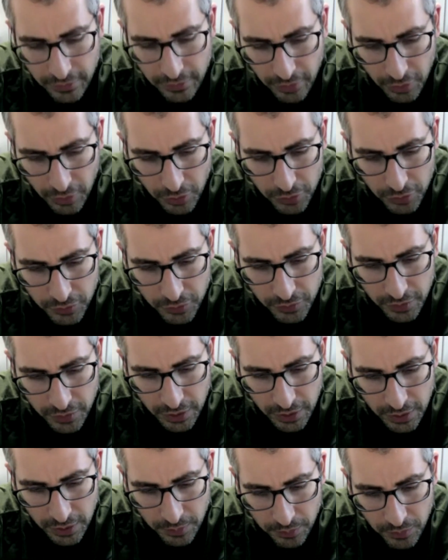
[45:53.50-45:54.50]
those
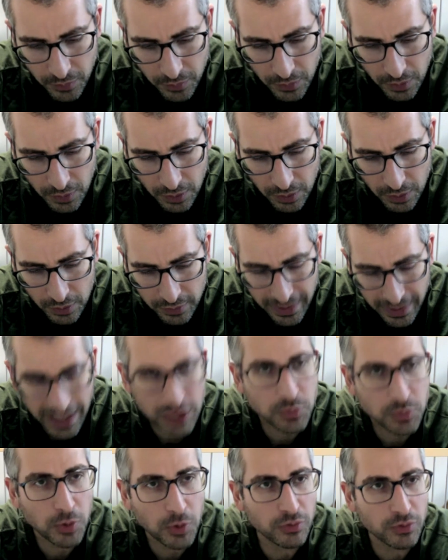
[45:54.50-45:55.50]

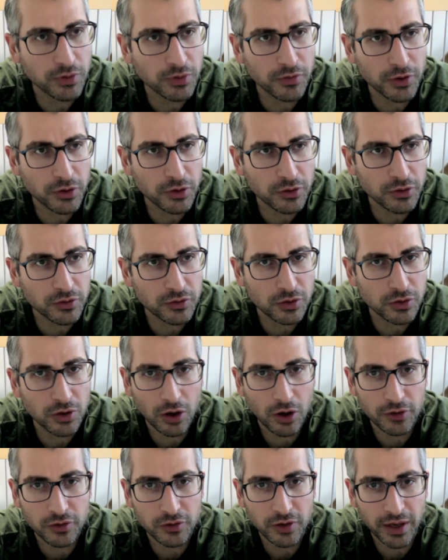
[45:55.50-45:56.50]
dashboard reviews, do you
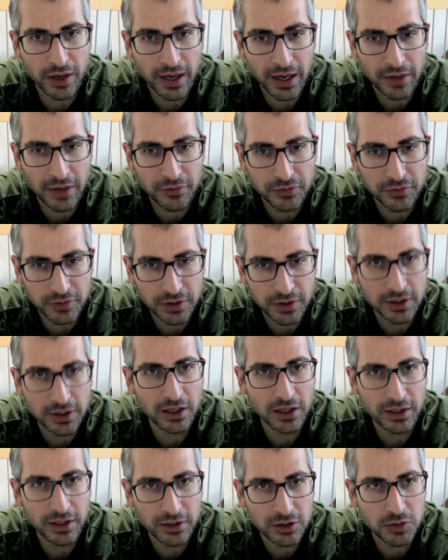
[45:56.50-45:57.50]
also have senior
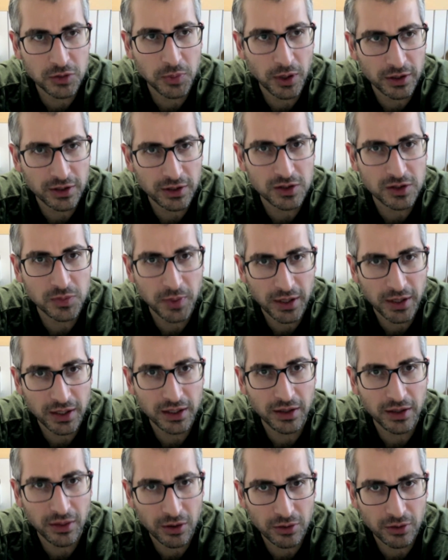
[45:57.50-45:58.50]
leaders participating
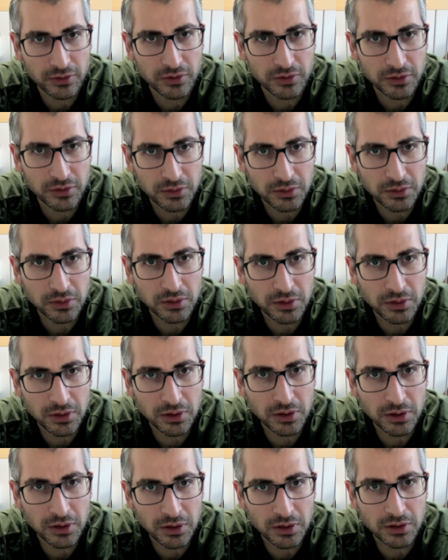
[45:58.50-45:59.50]
in those?
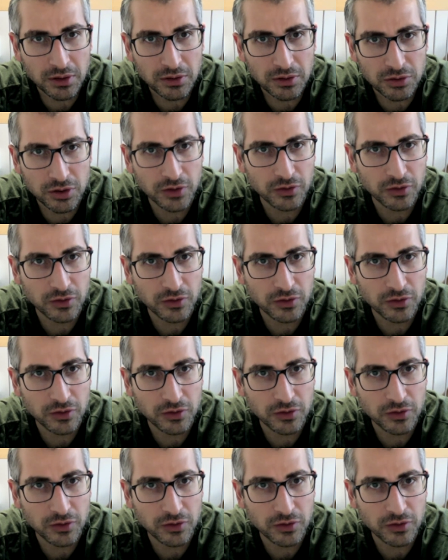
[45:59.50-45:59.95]
Just